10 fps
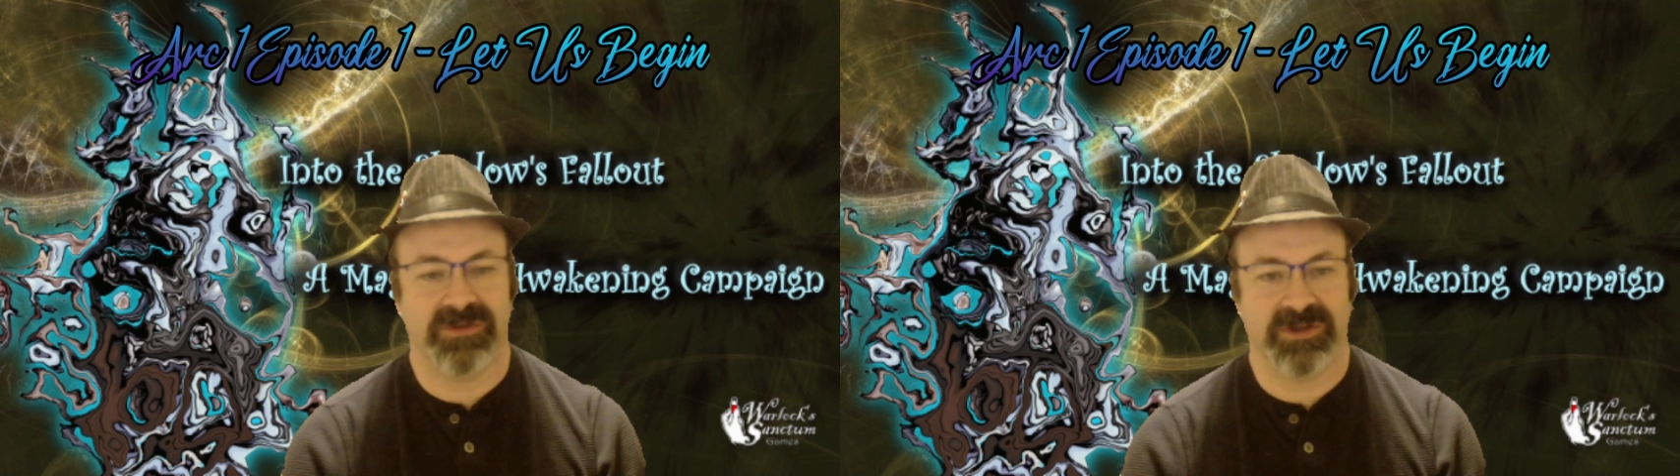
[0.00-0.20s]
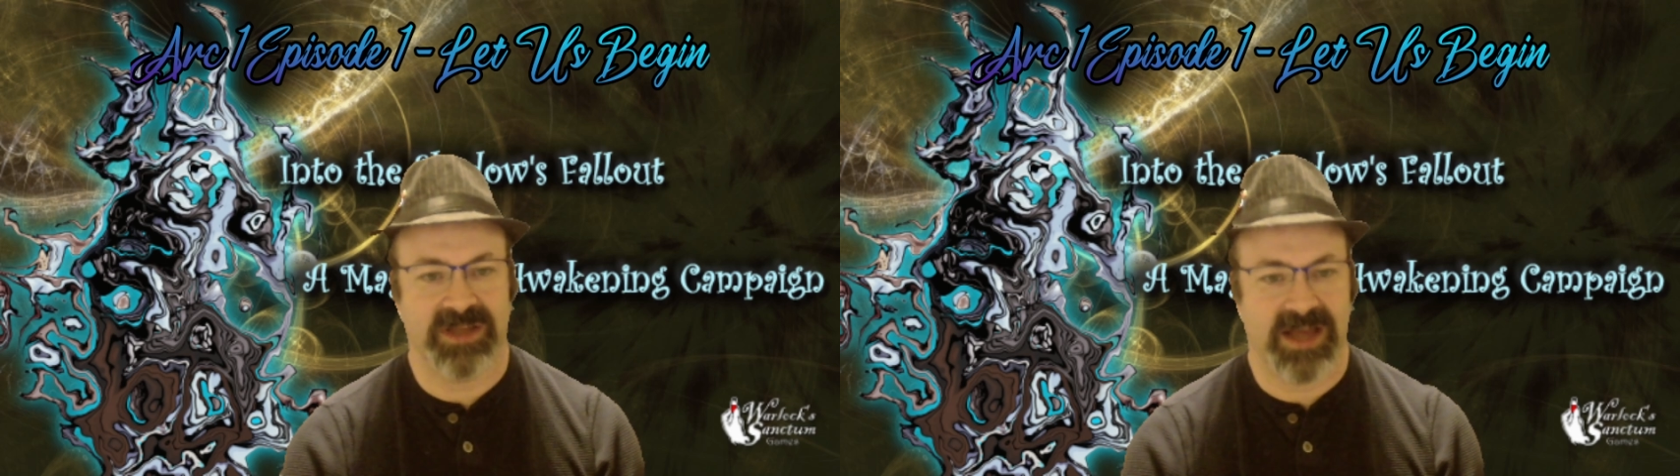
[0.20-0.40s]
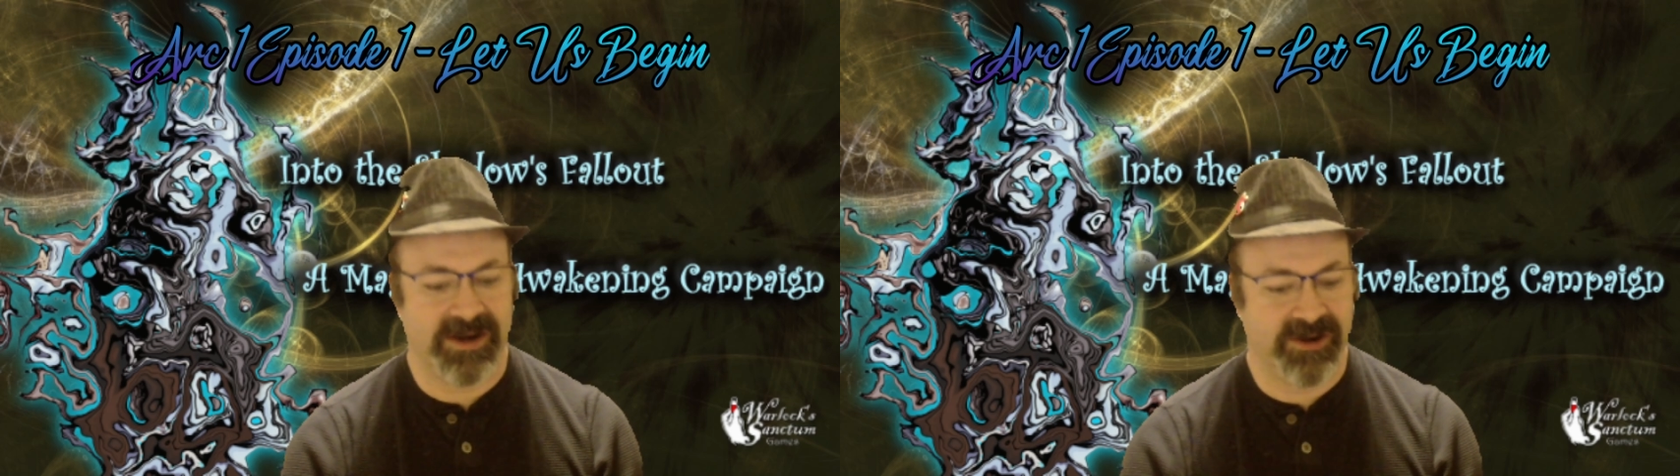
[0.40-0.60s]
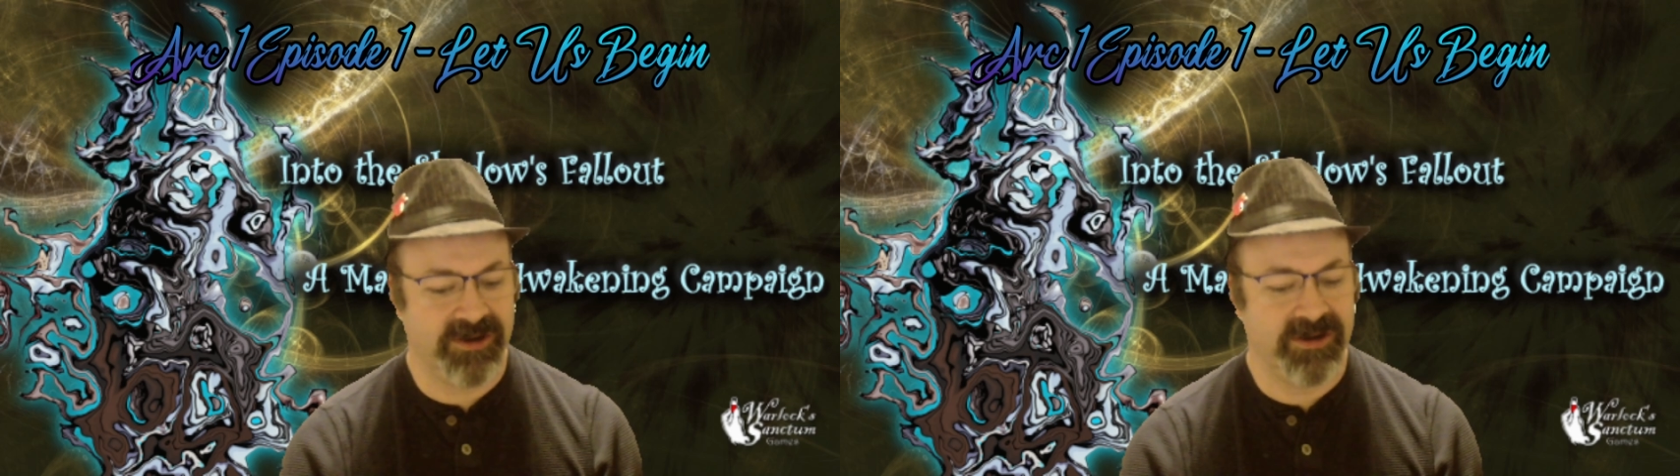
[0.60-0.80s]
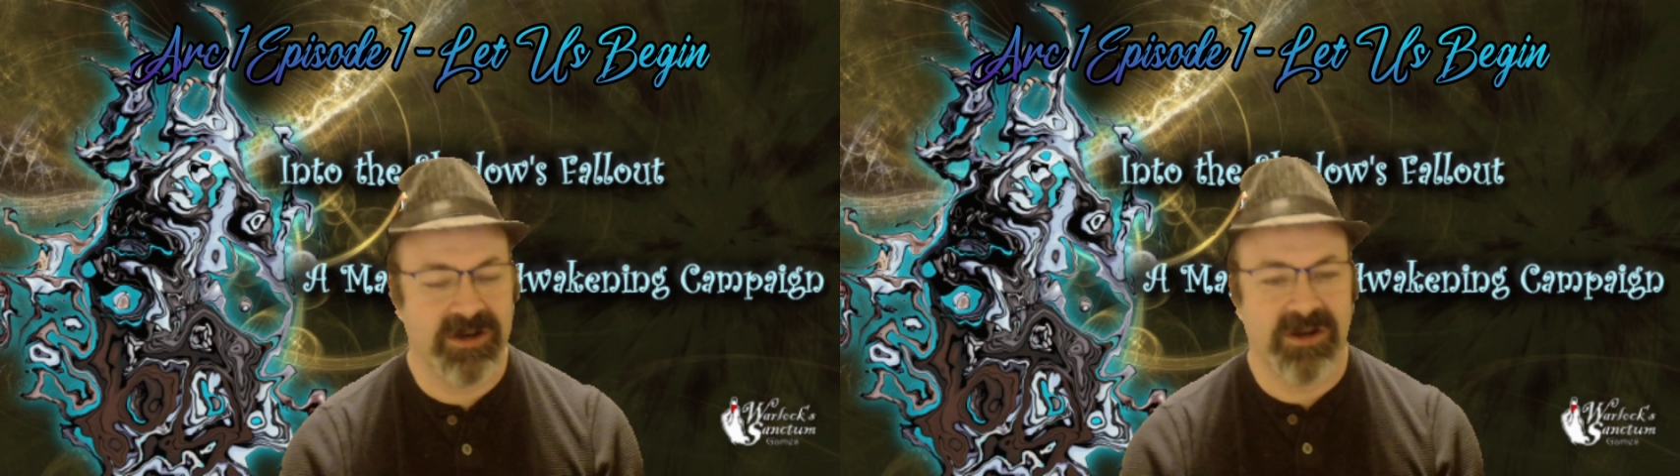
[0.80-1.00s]
ladder
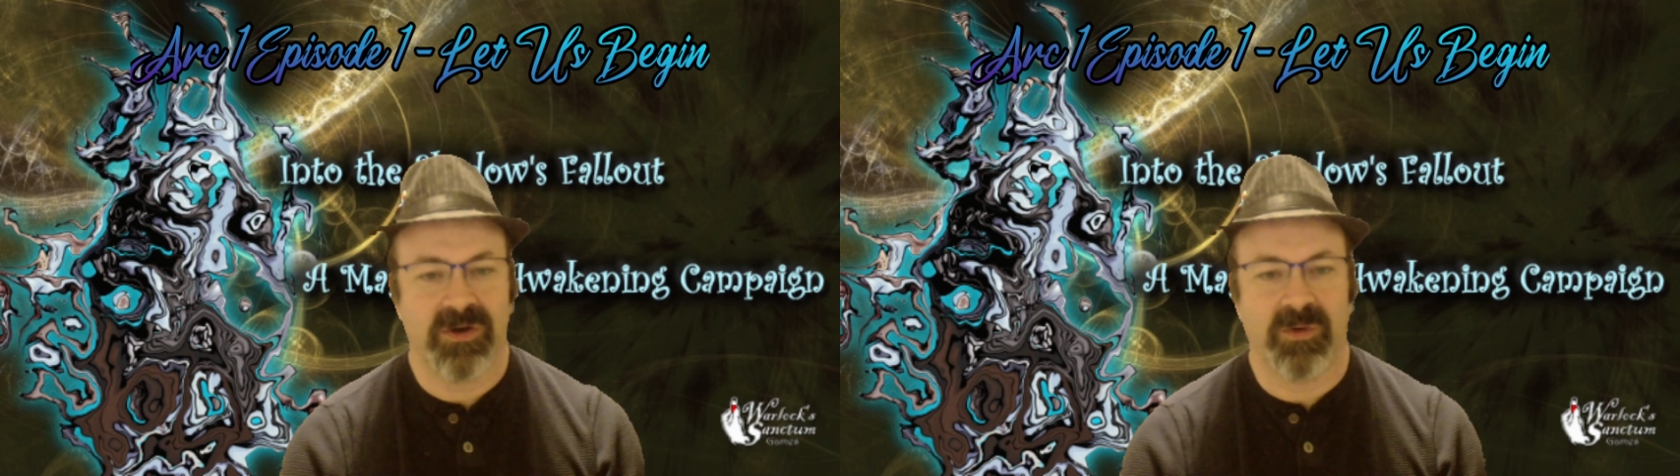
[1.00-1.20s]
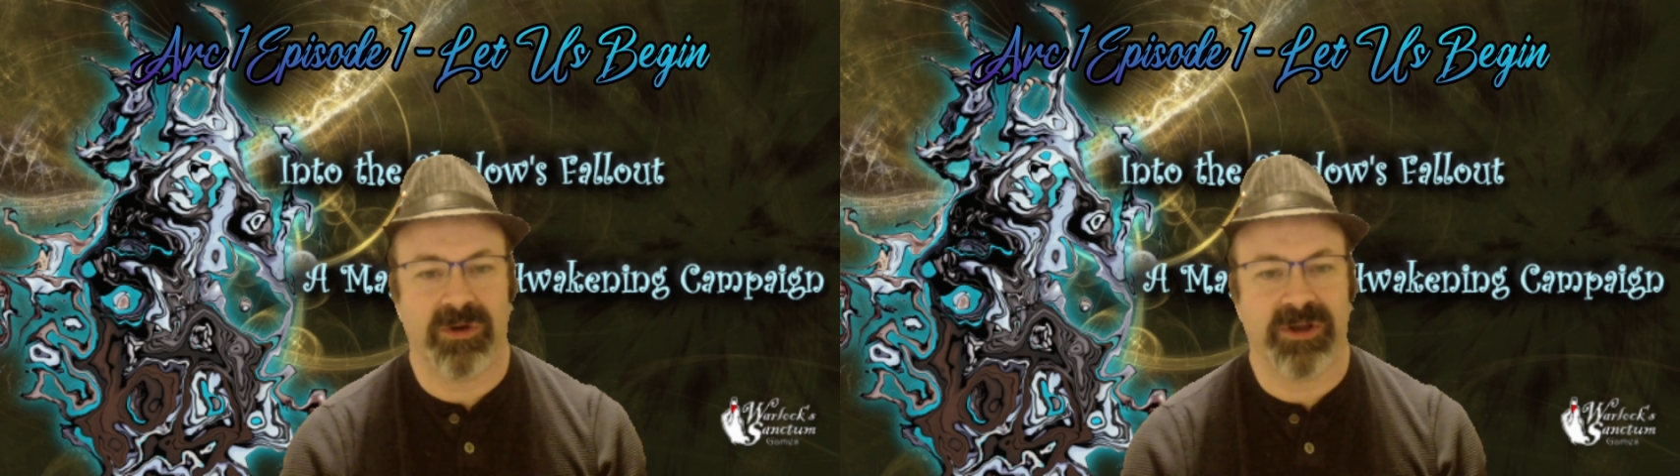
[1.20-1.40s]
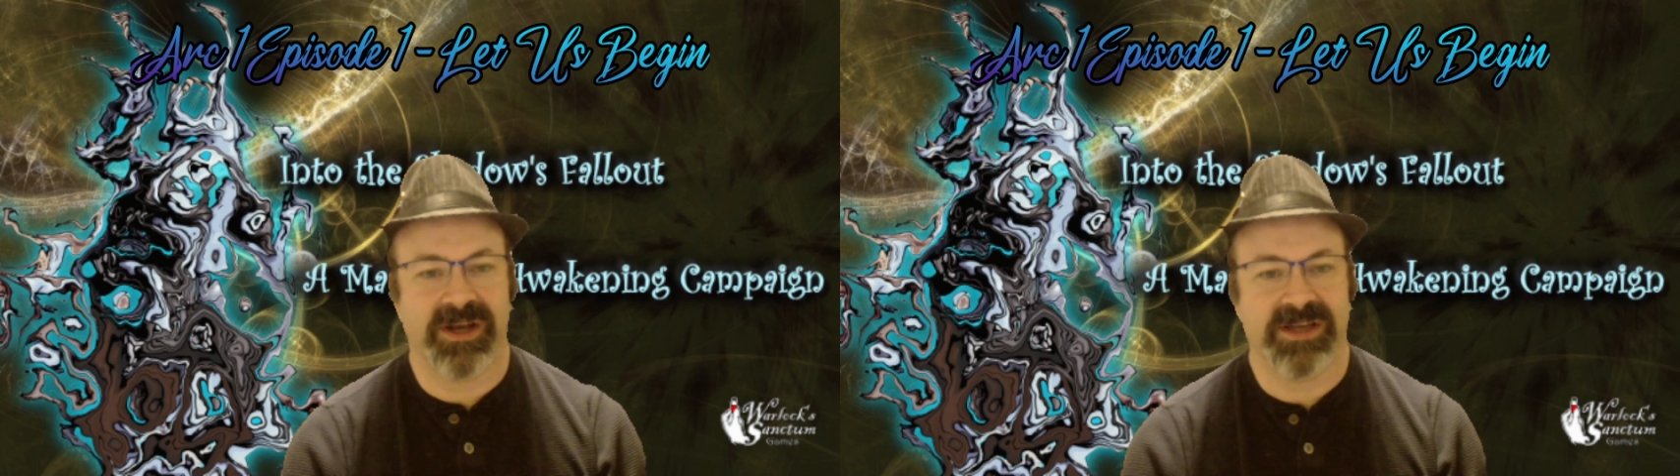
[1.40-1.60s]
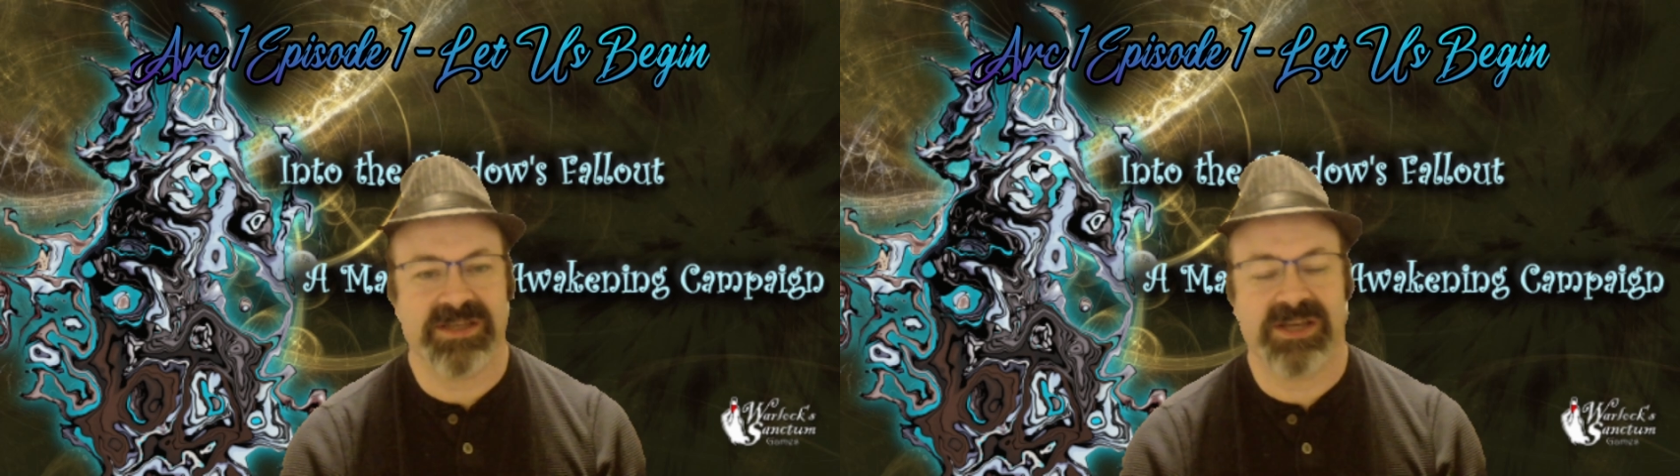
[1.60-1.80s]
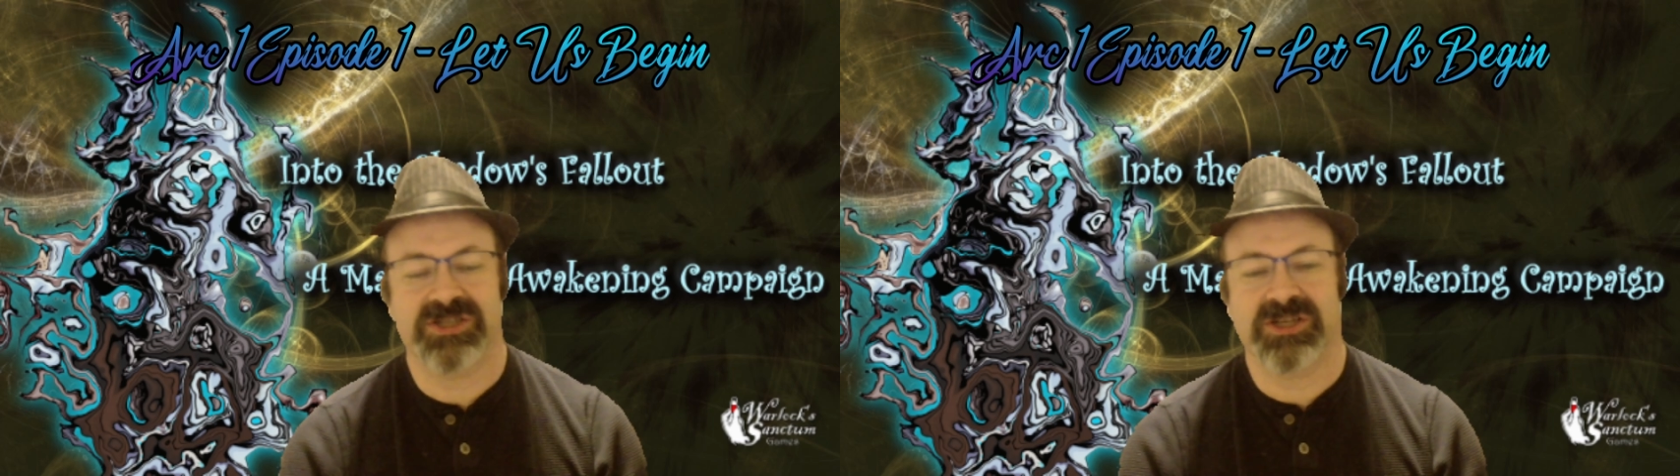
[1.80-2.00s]

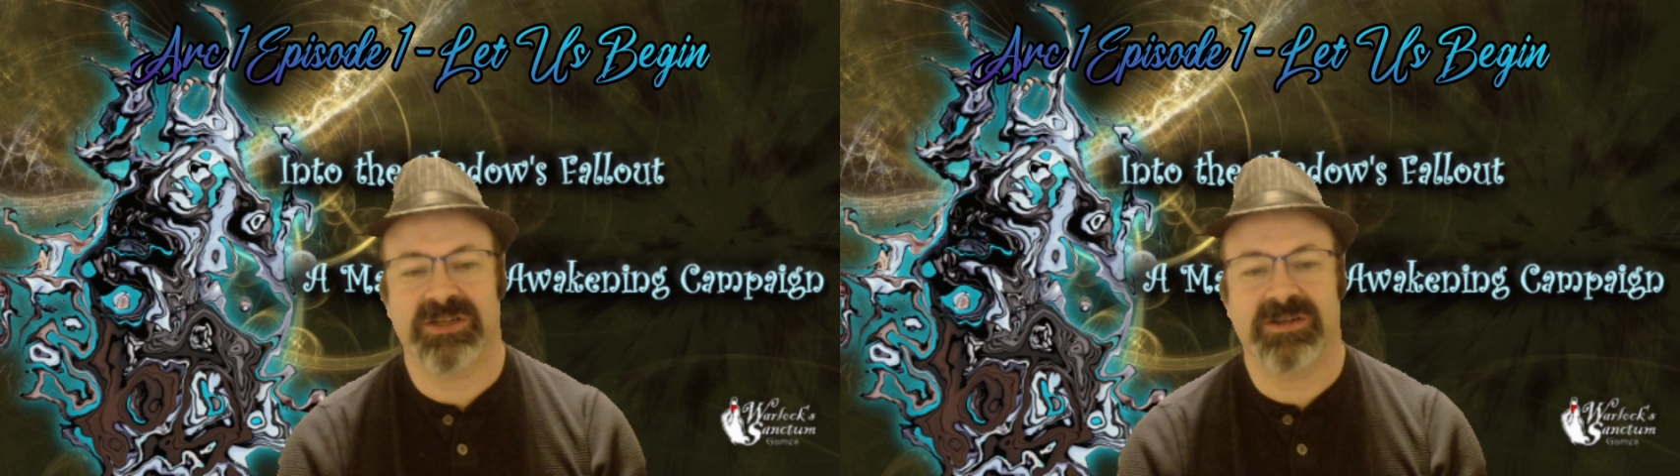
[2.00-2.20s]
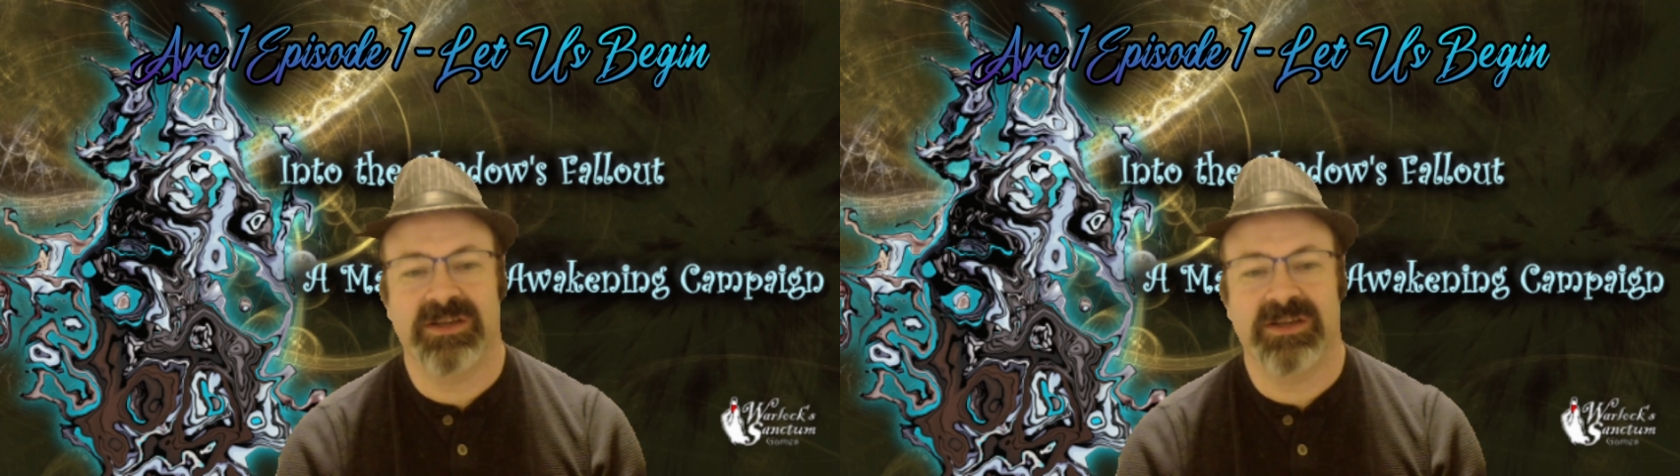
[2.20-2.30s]
organization,